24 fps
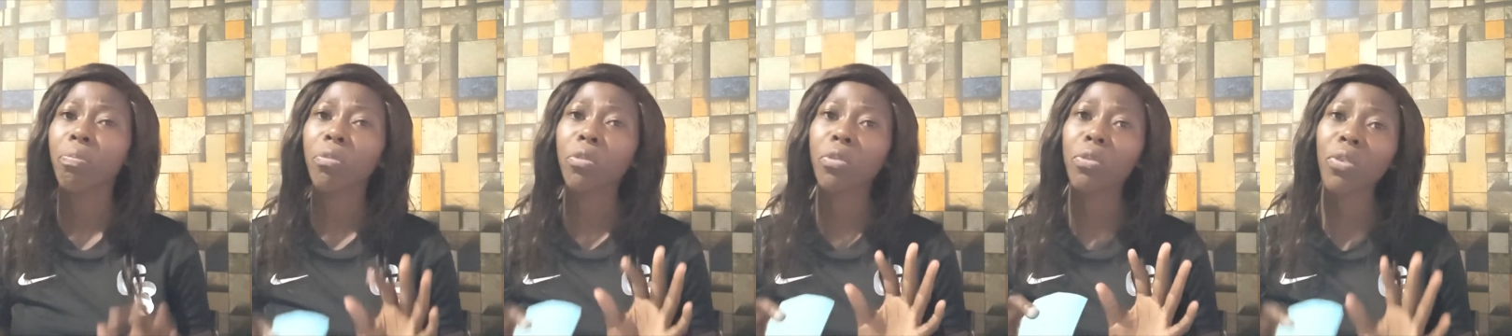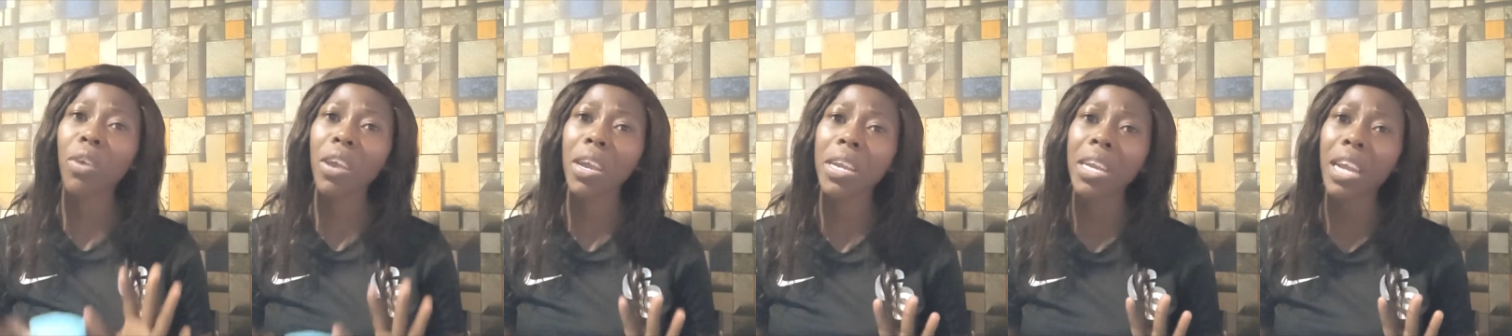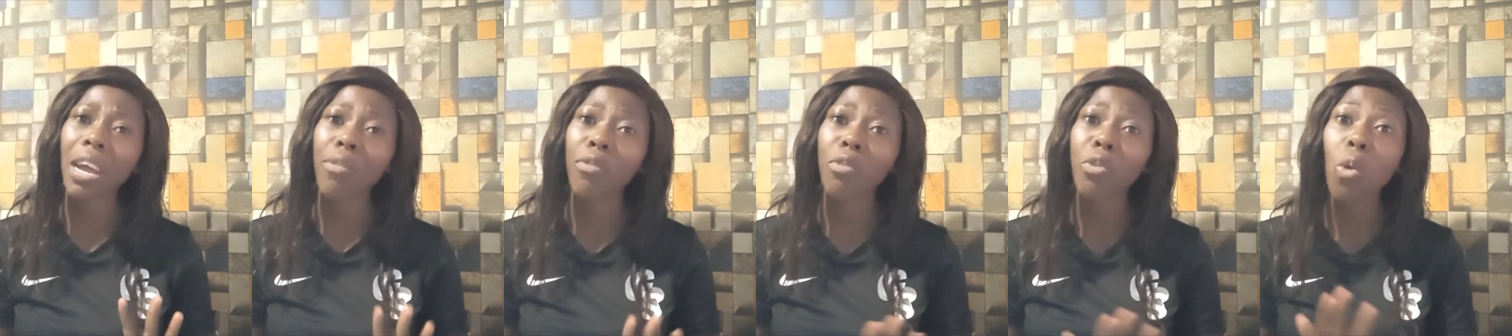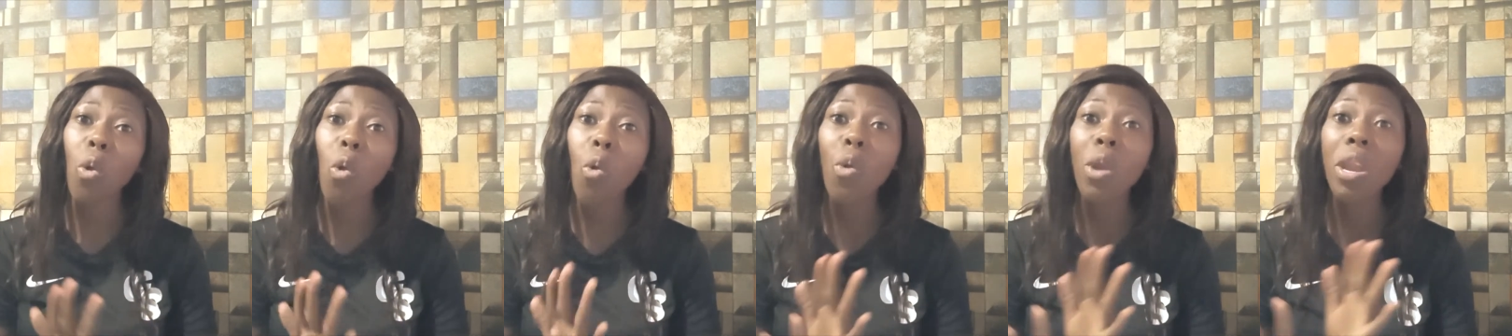fair enough, you
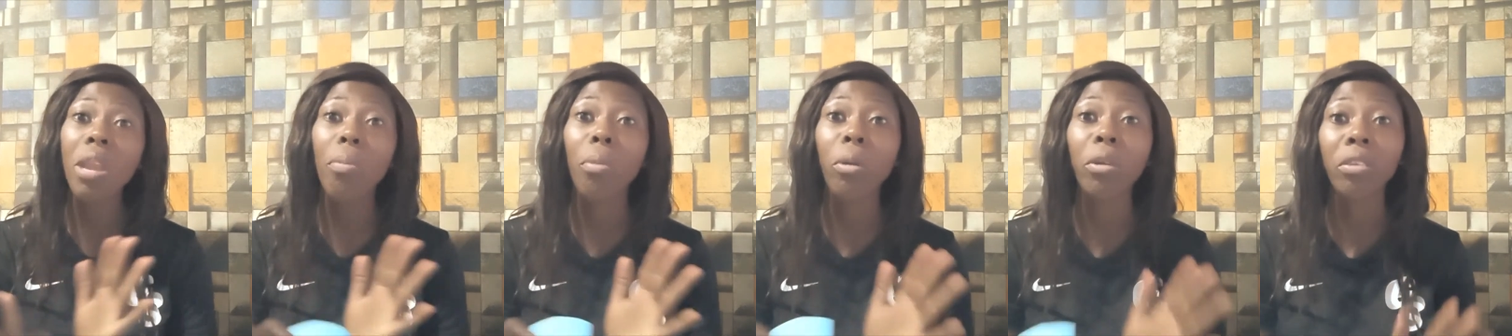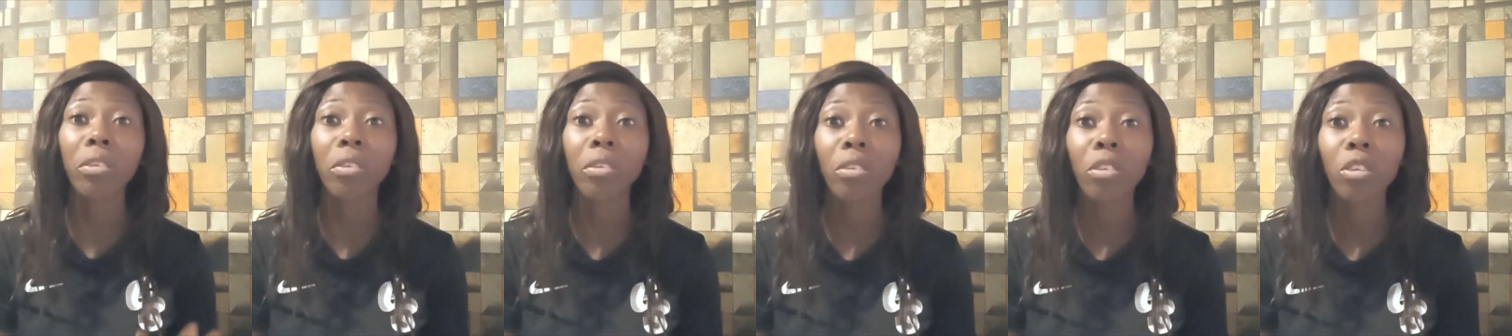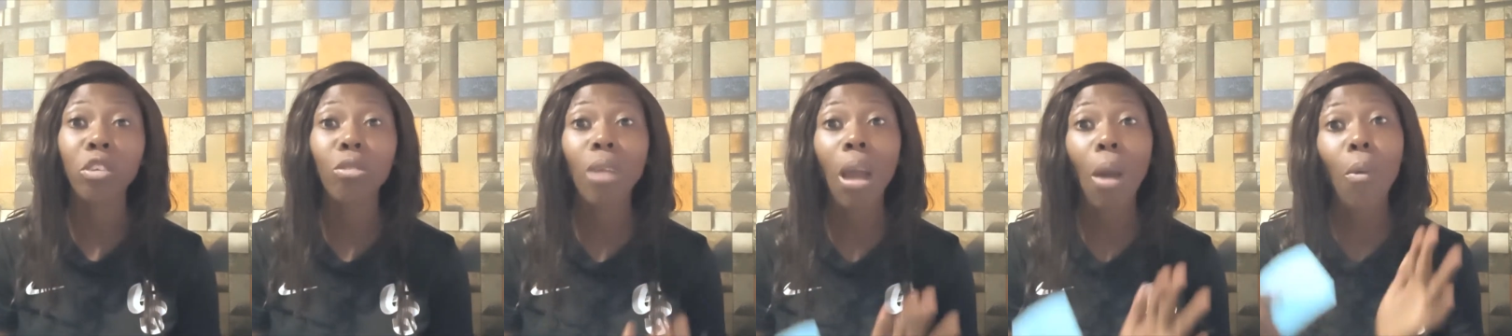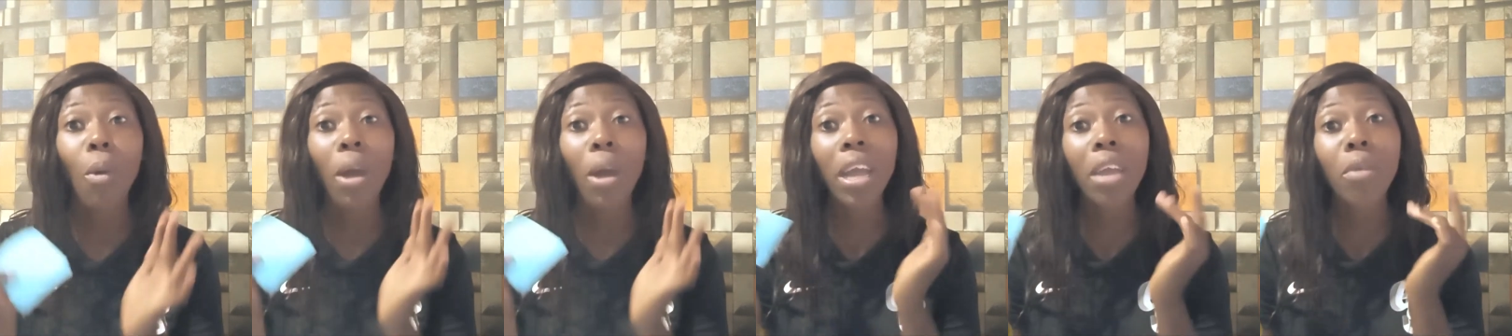don't owe anybody, you are
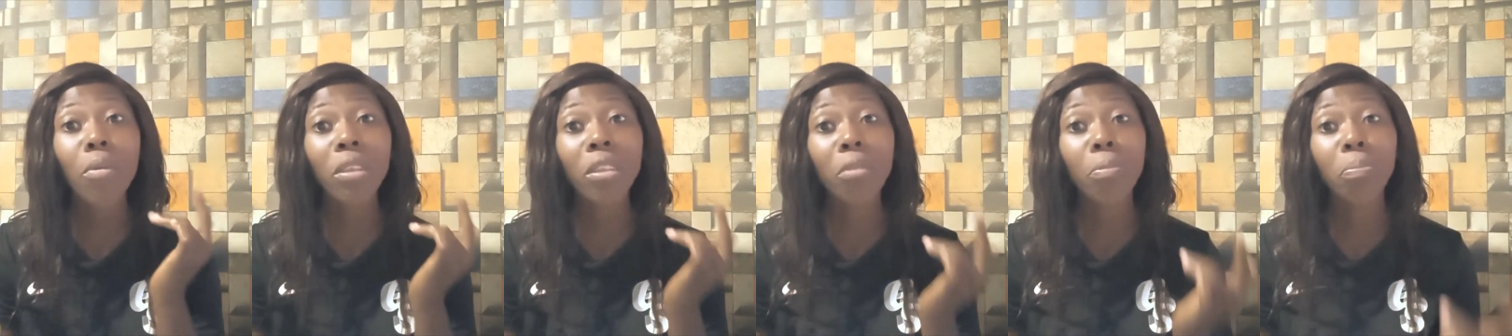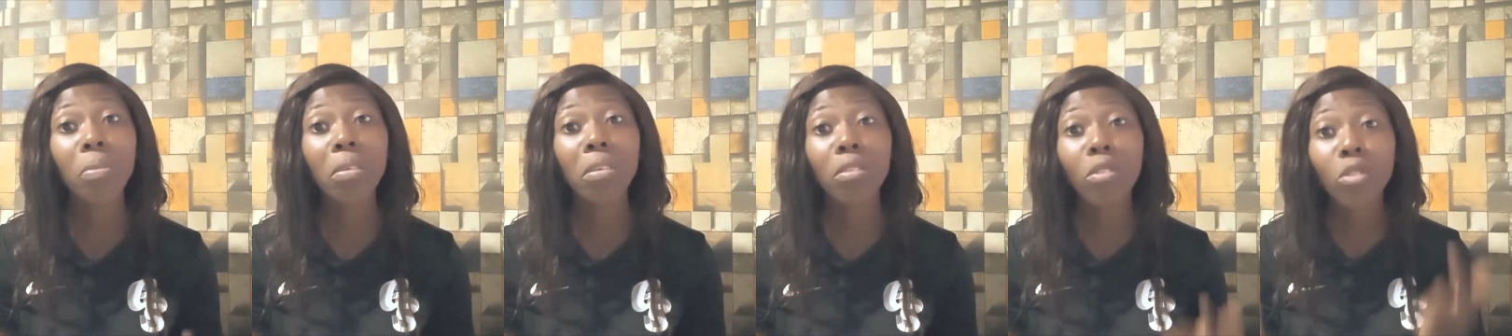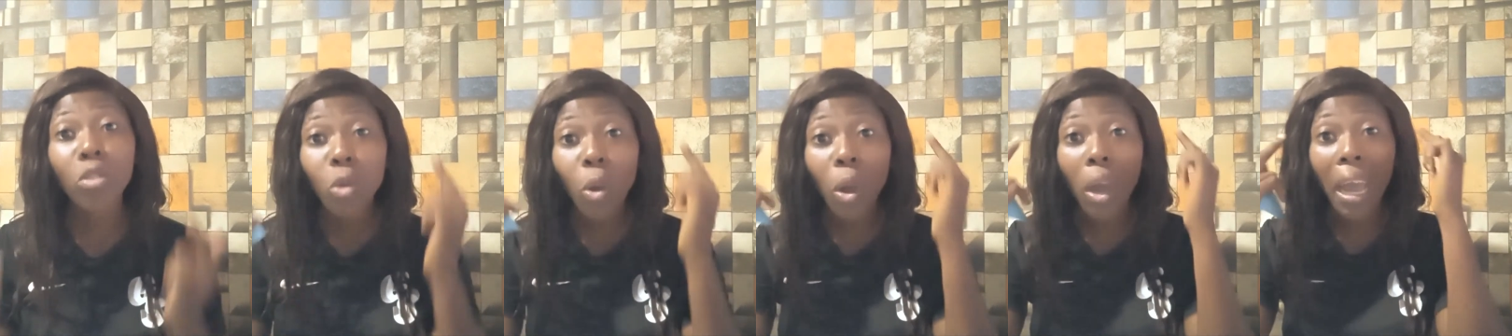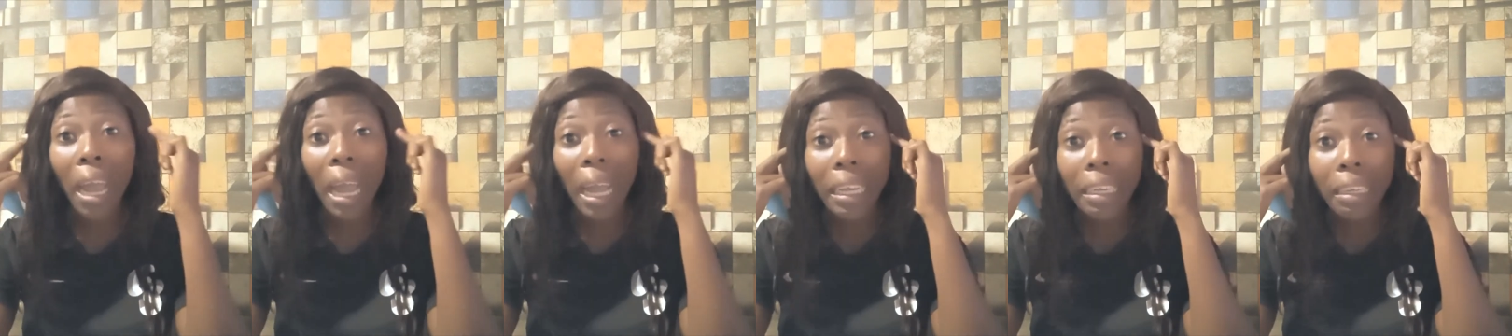working with peace, your
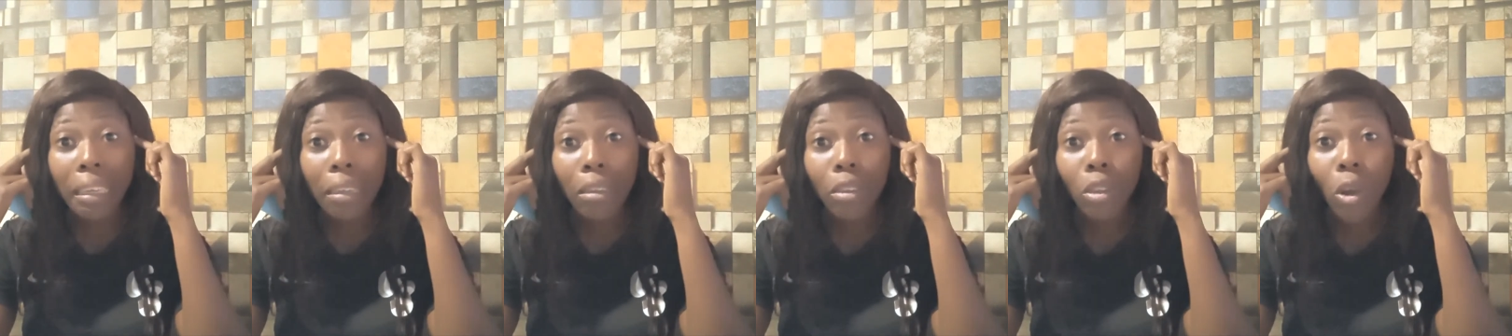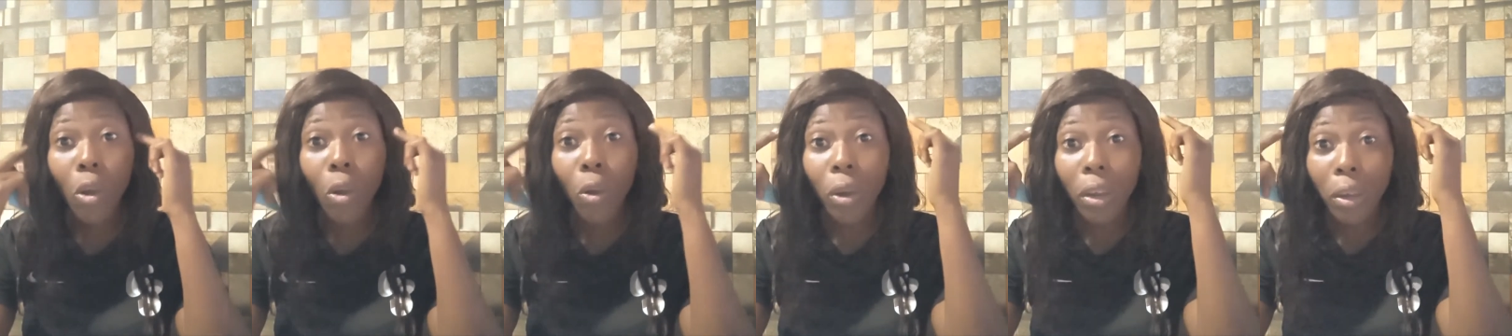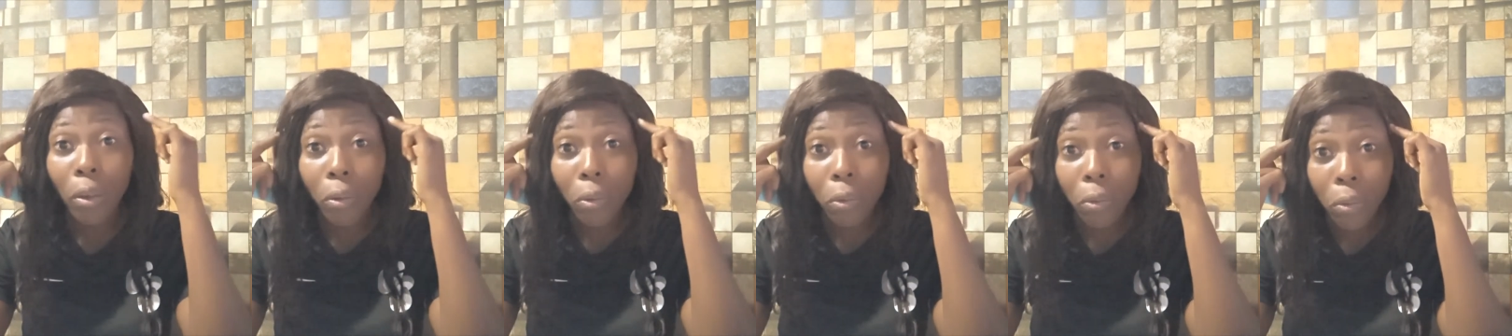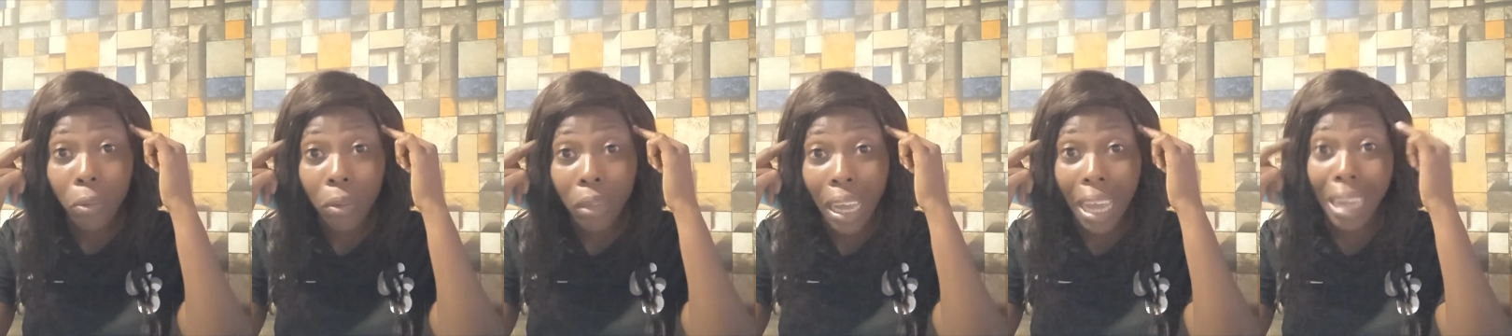
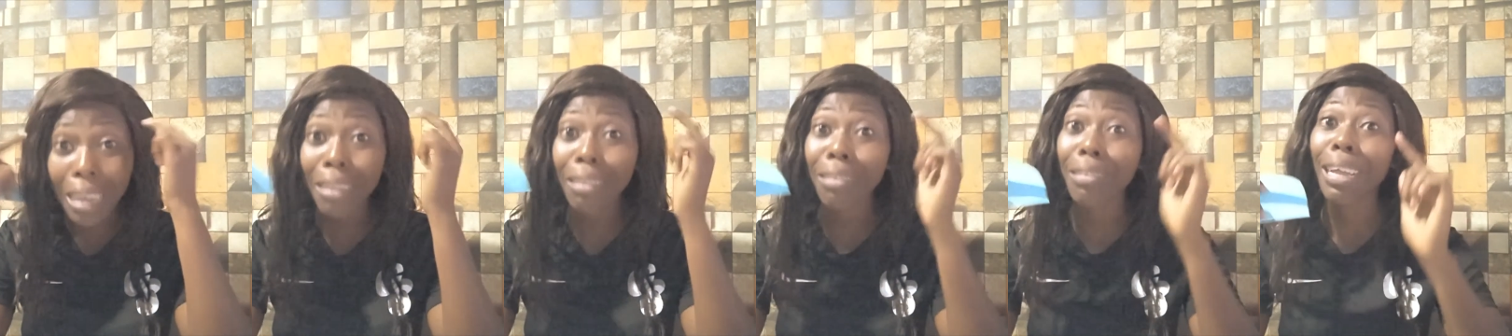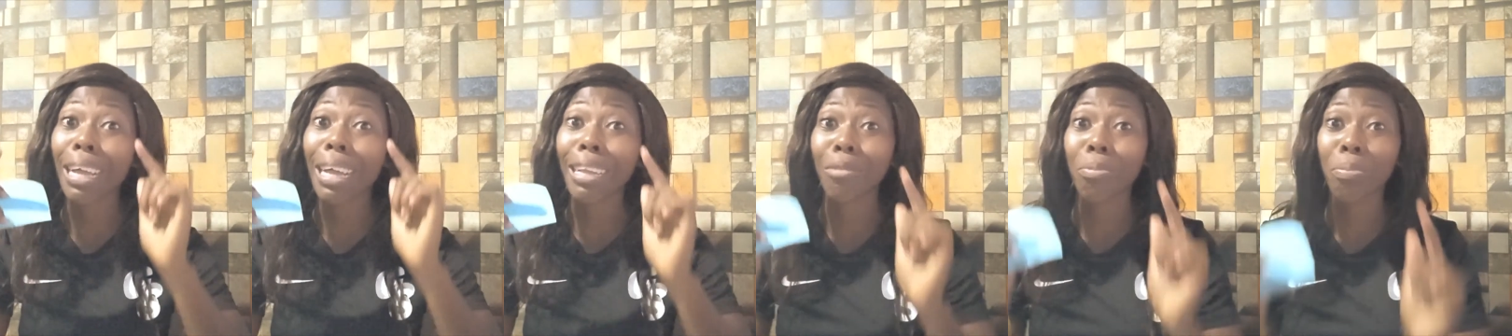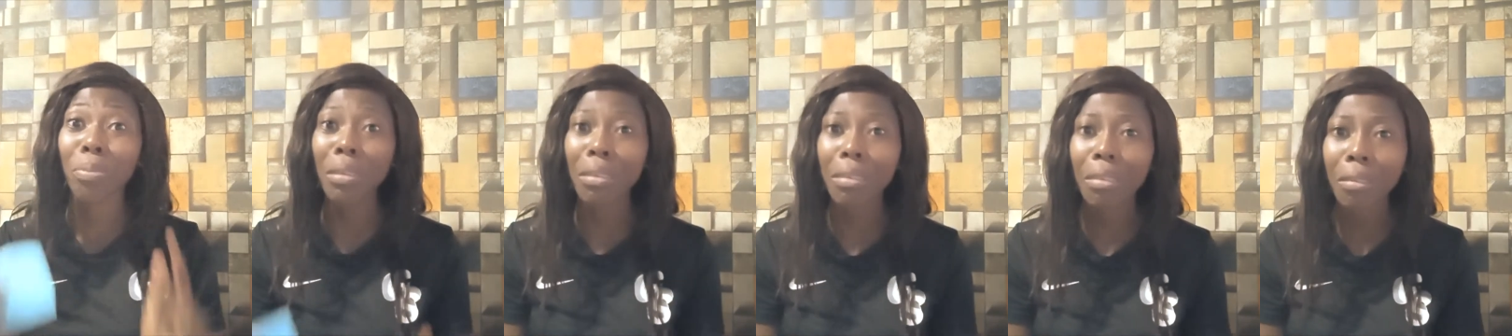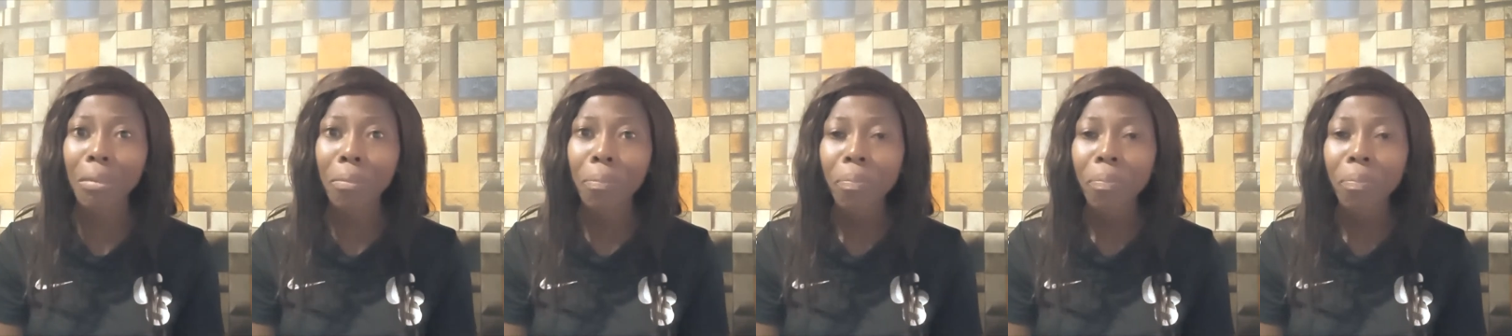head is at peace.